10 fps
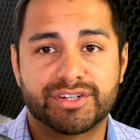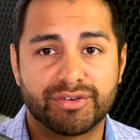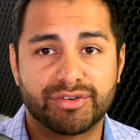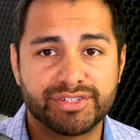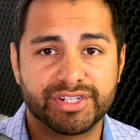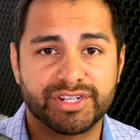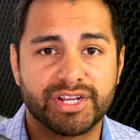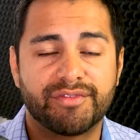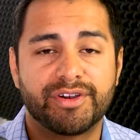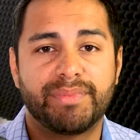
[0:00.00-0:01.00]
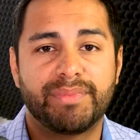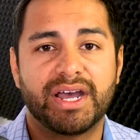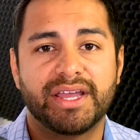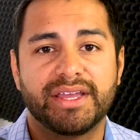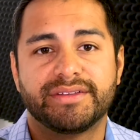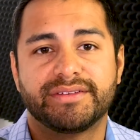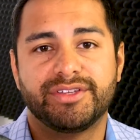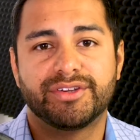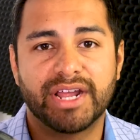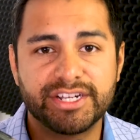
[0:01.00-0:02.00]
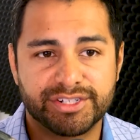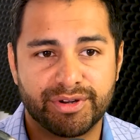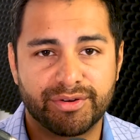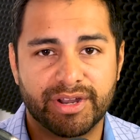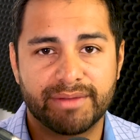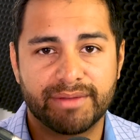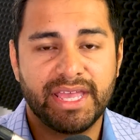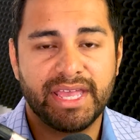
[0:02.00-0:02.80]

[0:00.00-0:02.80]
corrosion covered by your engine program?